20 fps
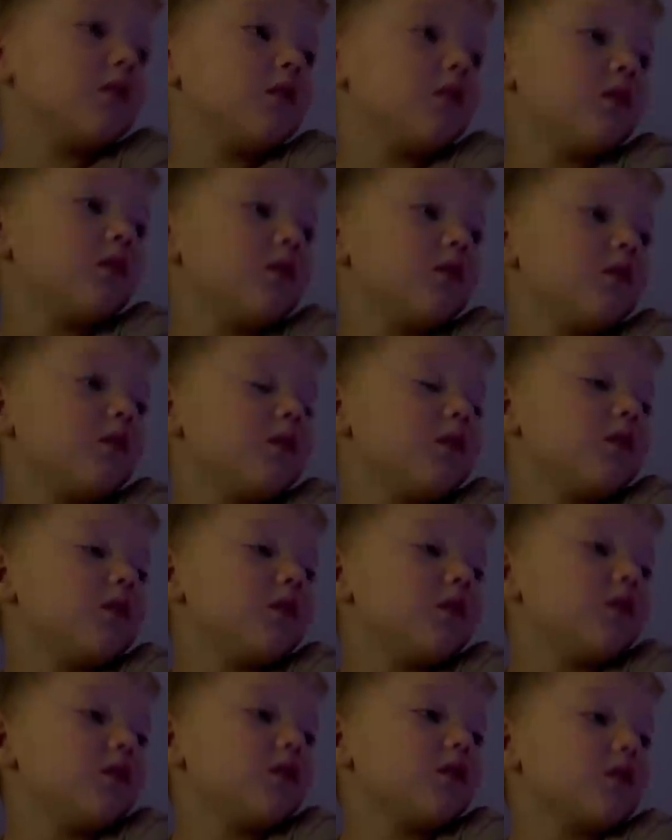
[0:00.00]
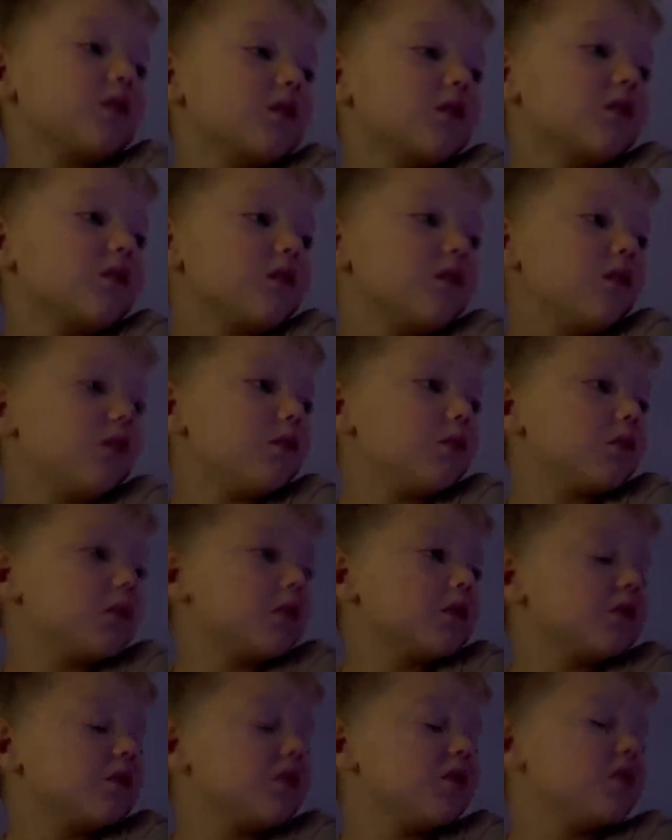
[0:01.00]

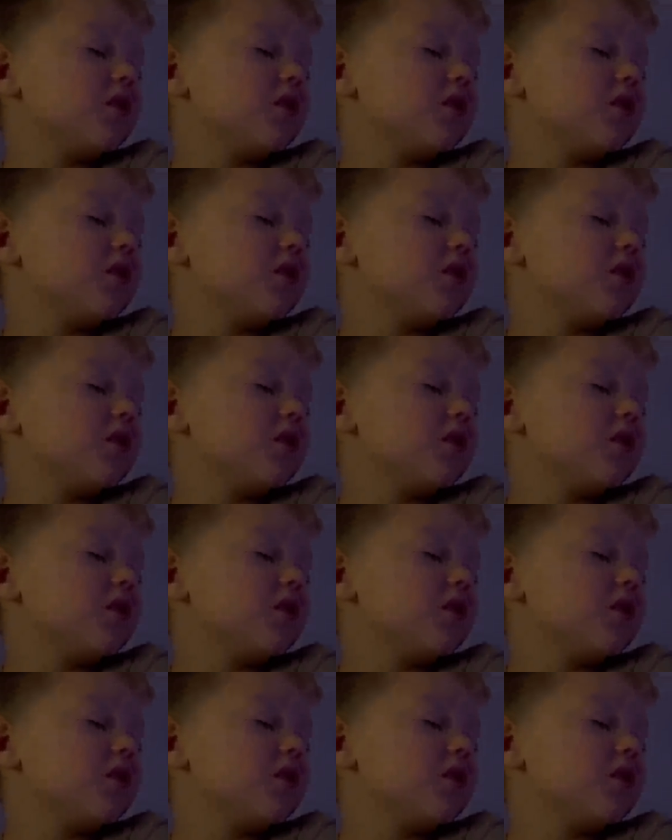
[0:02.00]
(silence)